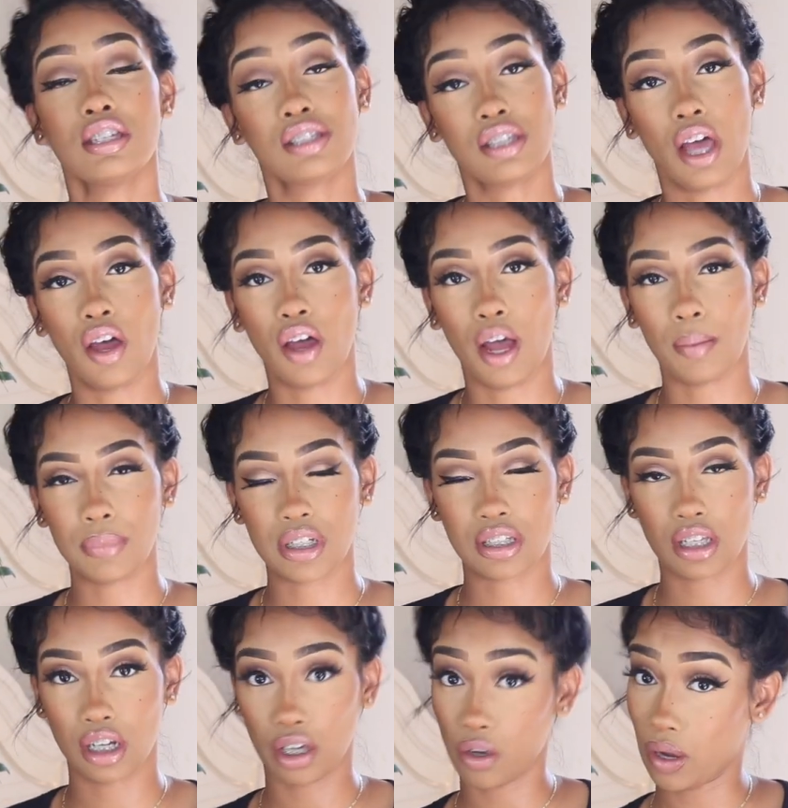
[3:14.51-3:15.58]
So I'm
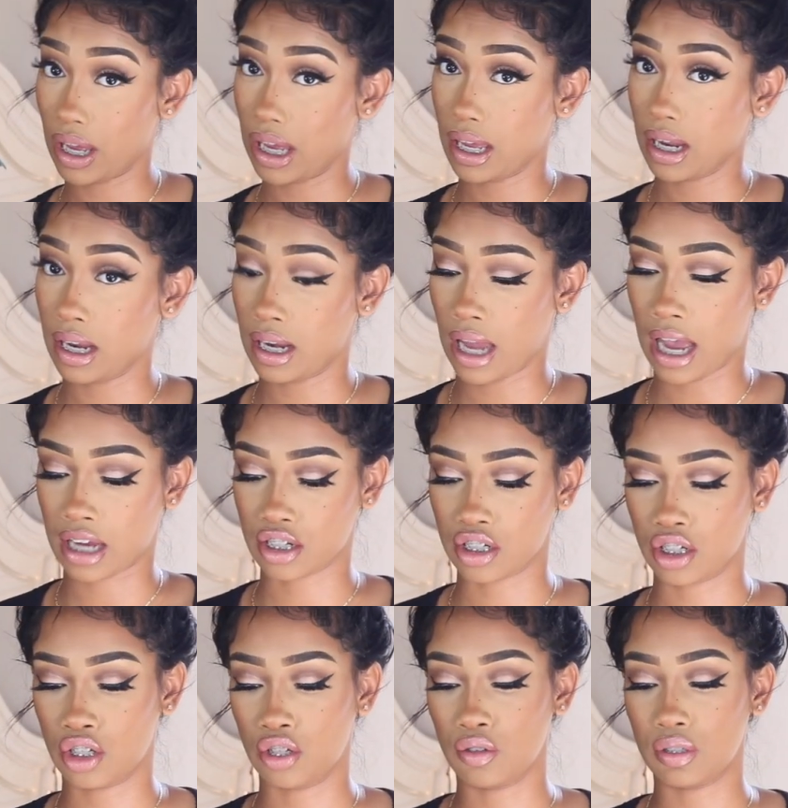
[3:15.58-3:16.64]
just gonna go ahead and
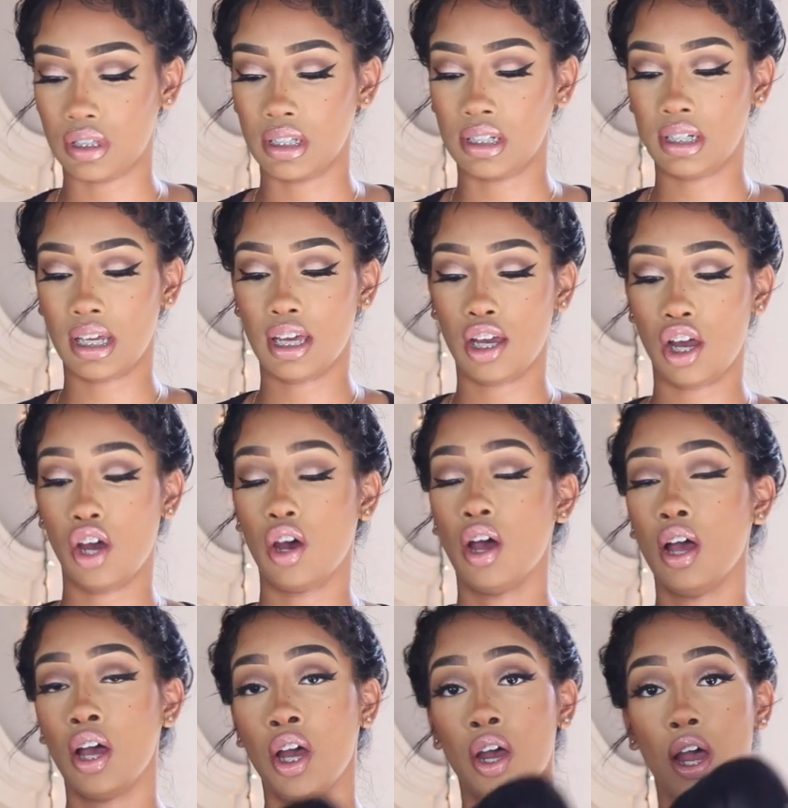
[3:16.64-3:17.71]
actually use the gel
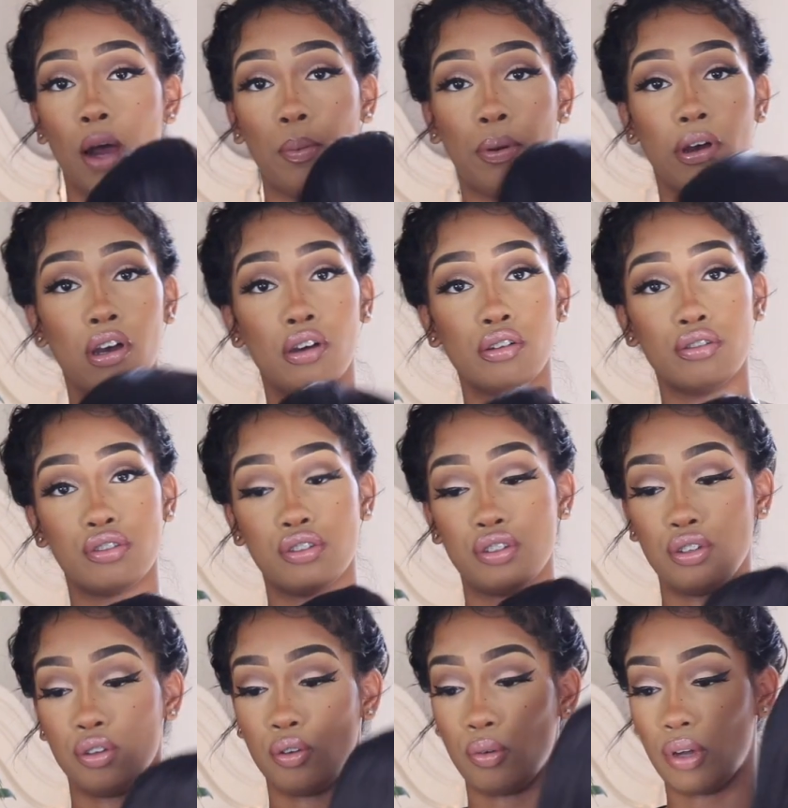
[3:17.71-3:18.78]

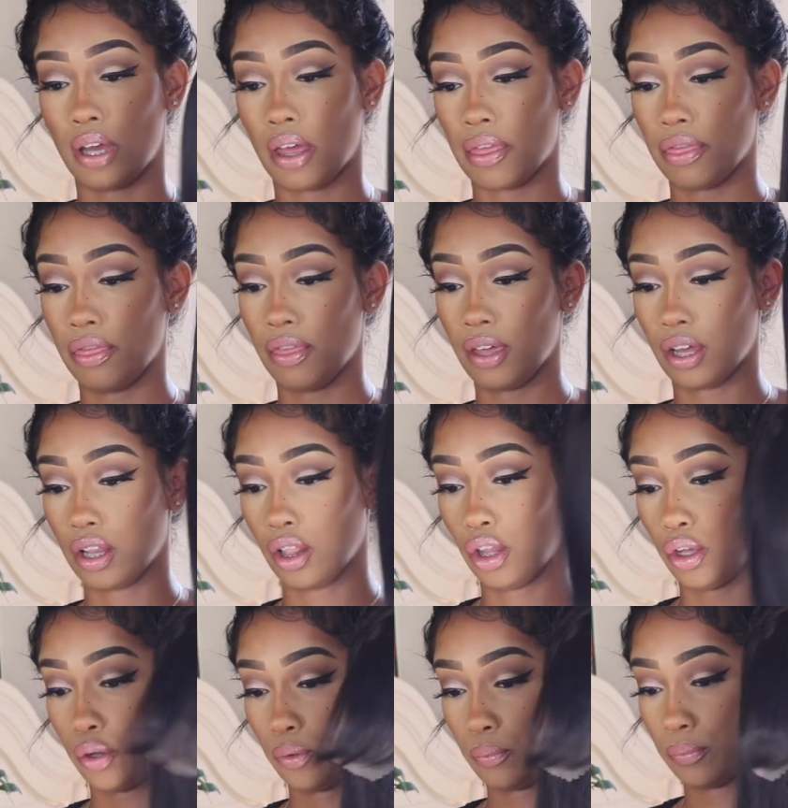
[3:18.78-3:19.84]
opposed to the
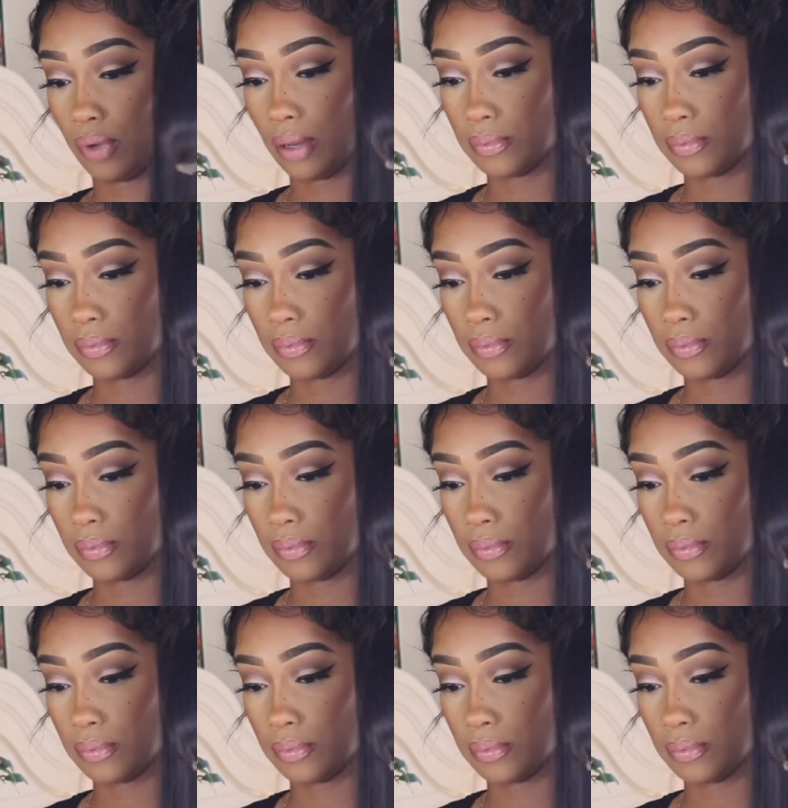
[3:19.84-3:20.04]
glue.